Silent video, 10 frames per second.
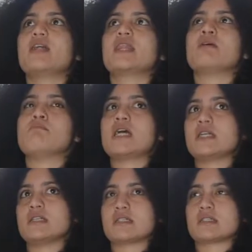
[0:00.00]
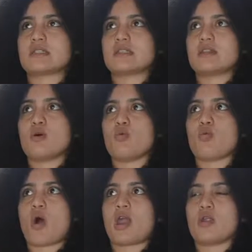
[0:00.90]
the maid is the
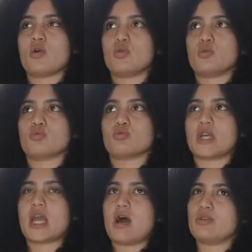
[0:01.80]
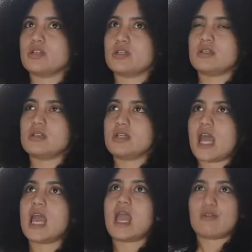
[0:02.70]
one who recounted
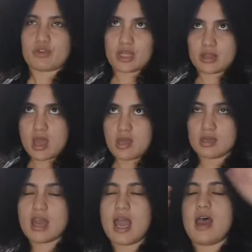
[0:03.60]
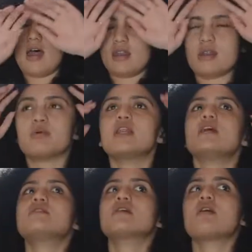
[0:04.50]
everything, and the
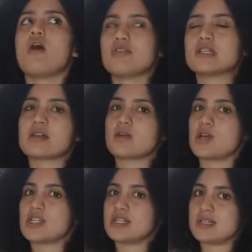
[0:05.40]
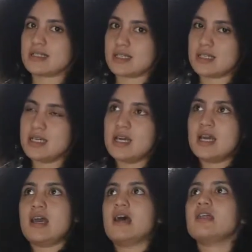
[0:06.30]
police, obviously they questioned Lizzie,
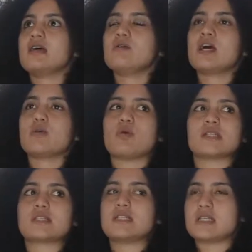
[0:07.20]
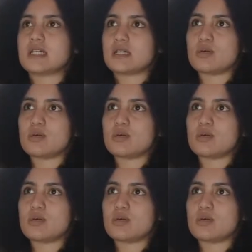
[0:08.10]
and they were like, what's the tea,